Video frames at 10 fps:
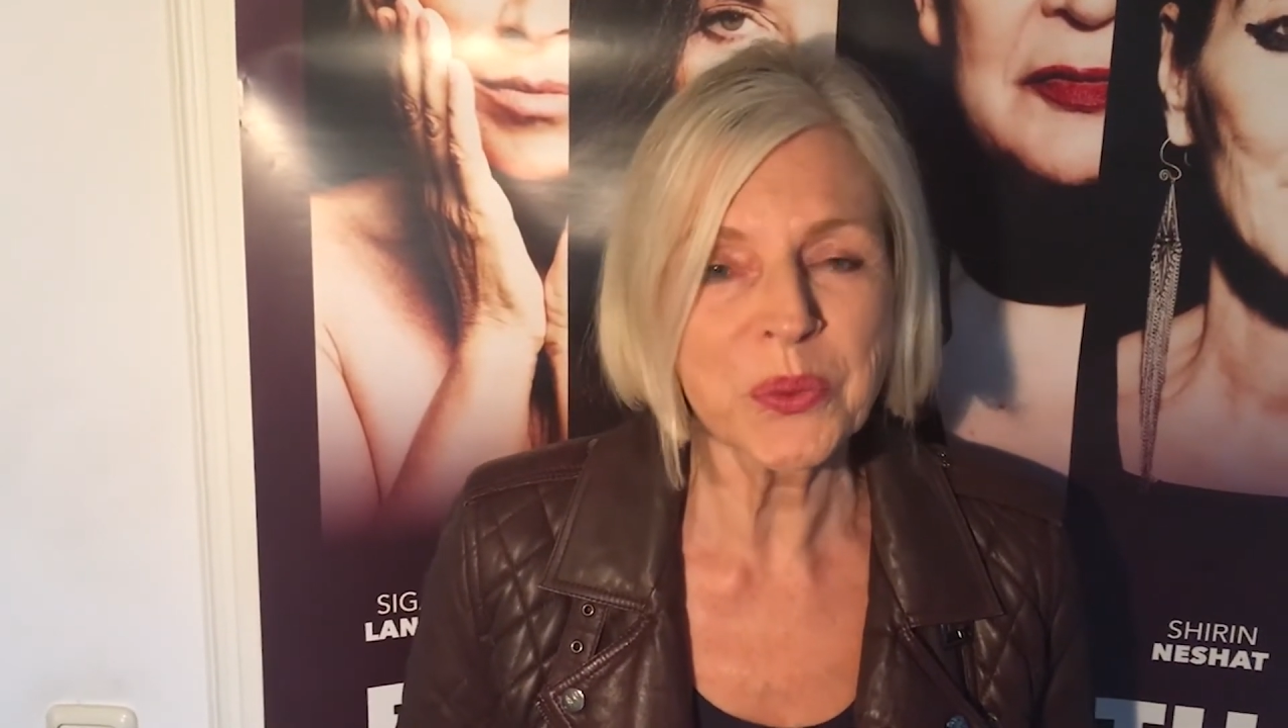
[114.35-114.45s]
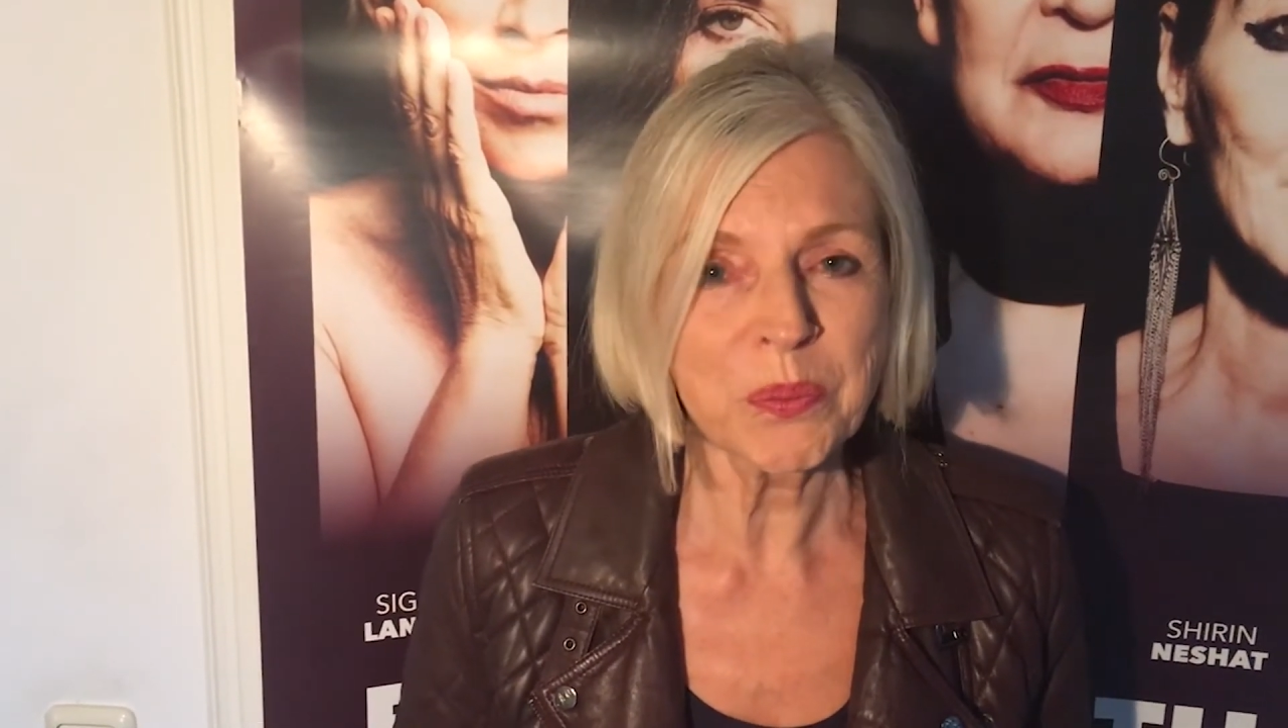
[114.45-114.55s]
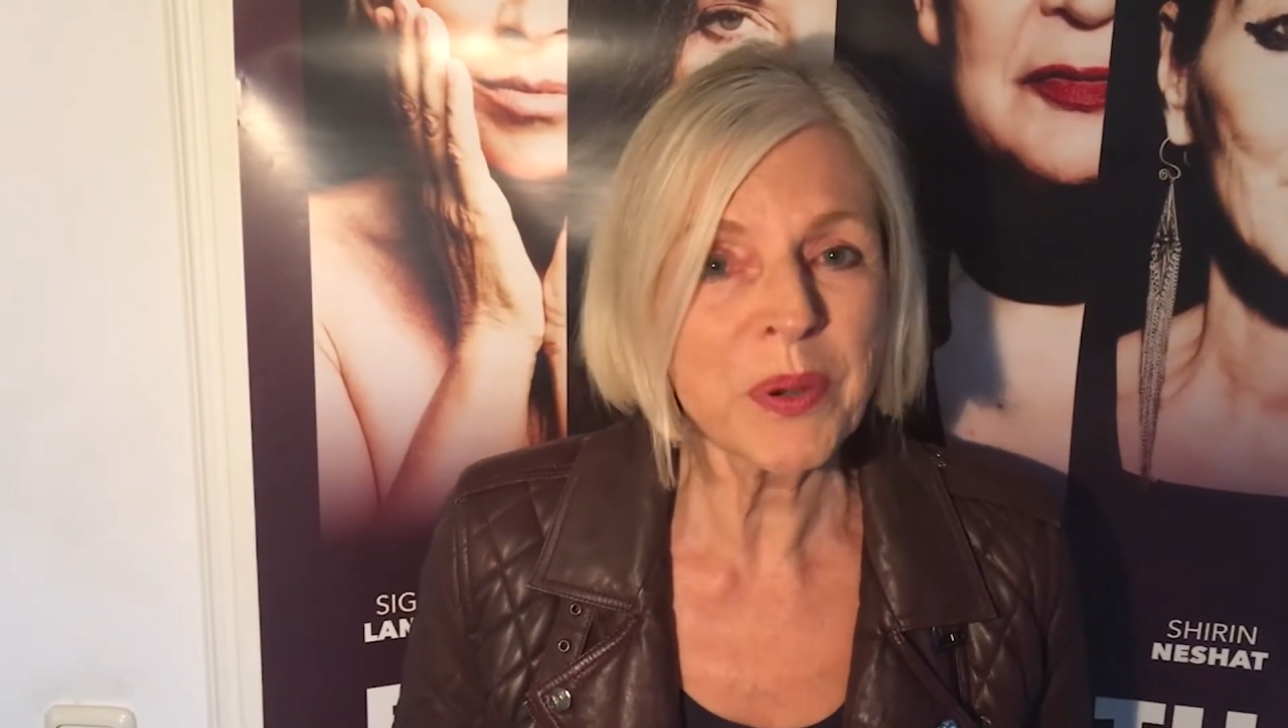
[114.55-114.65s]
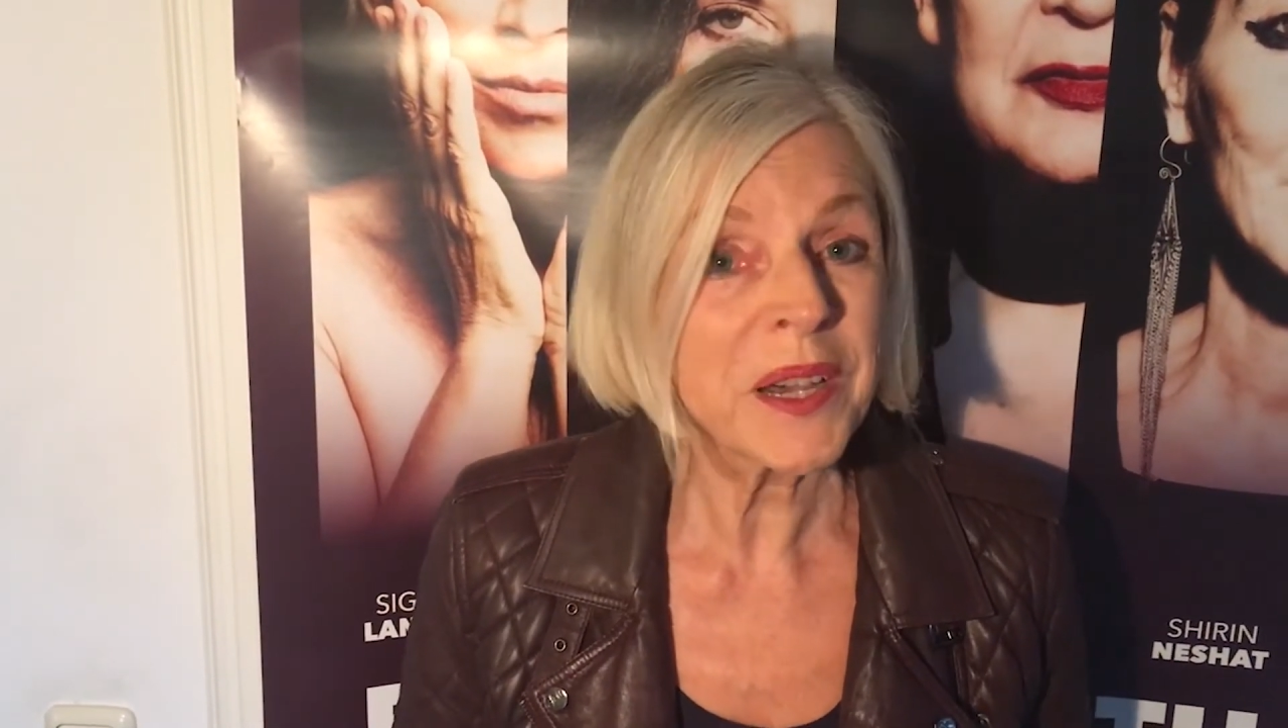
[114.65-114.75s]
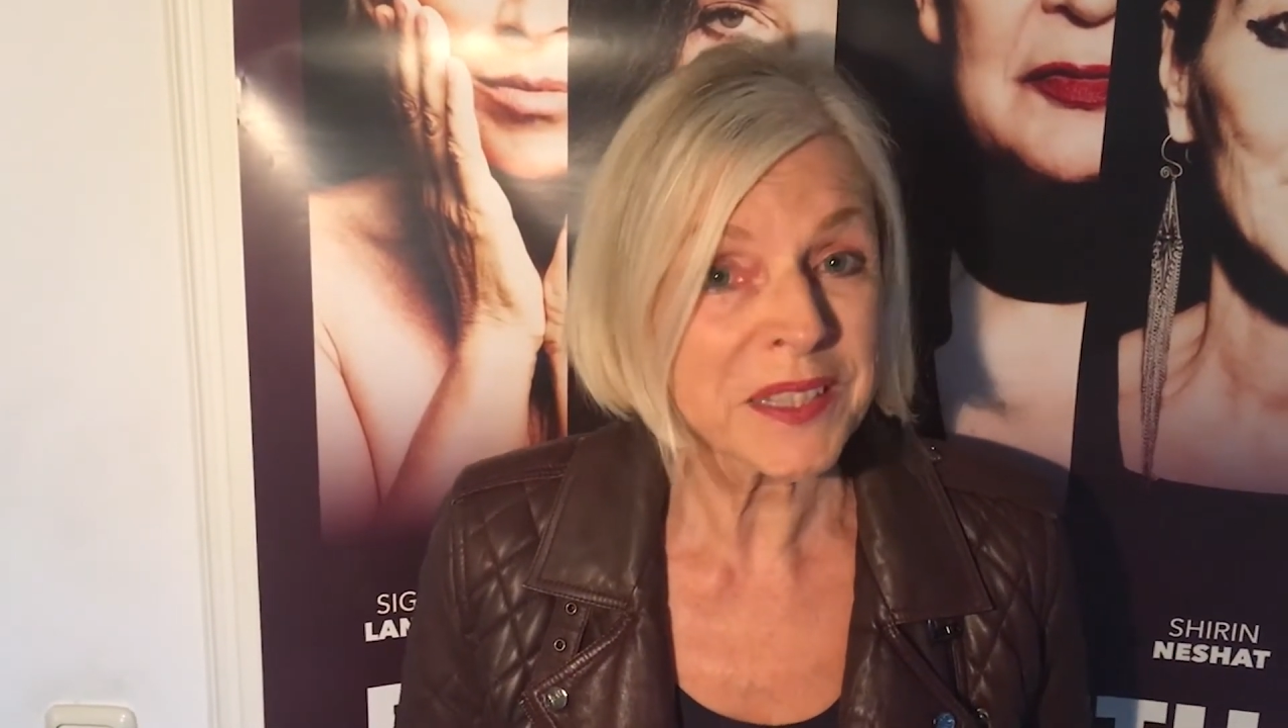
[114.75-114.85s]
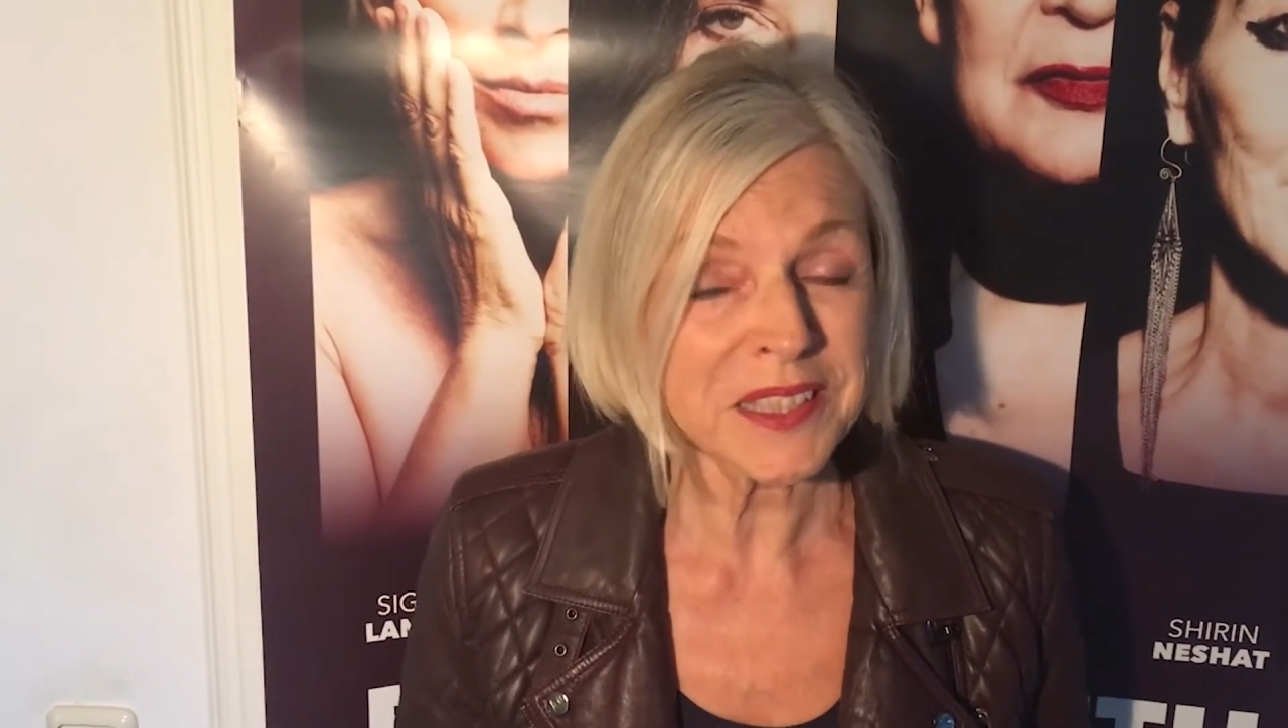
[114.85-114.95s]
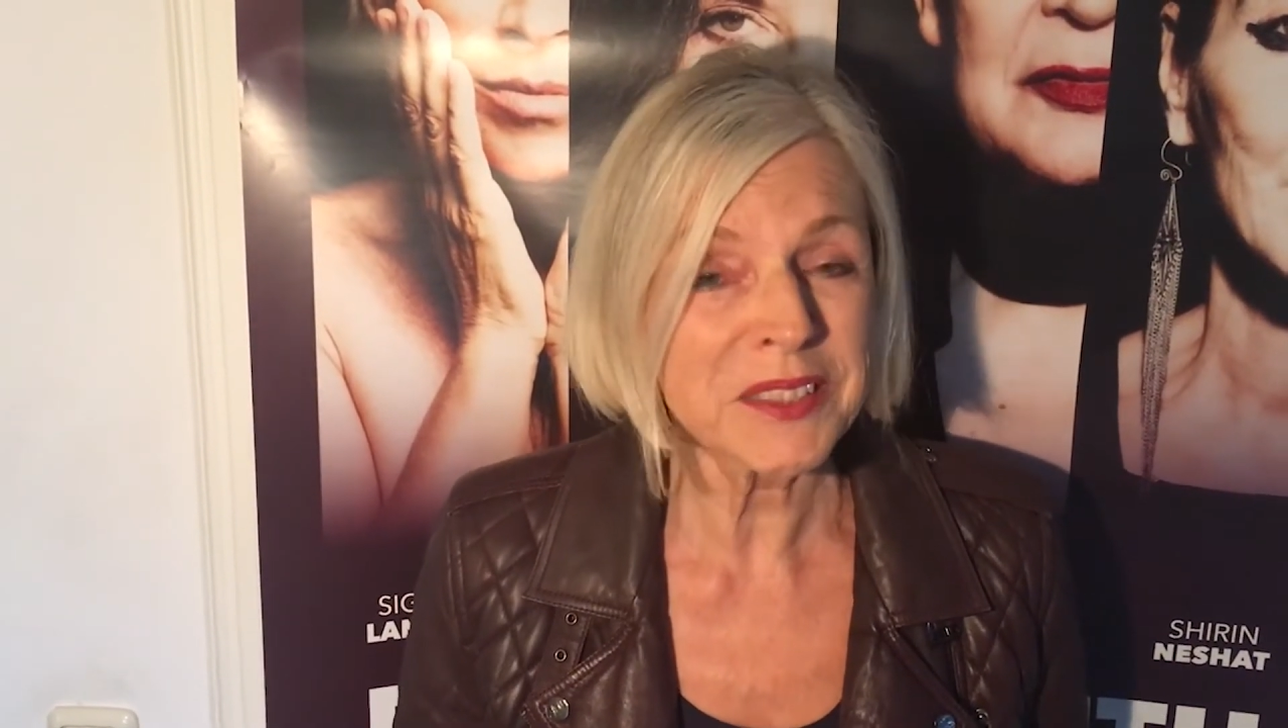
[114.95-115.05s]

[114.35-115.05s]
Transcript: path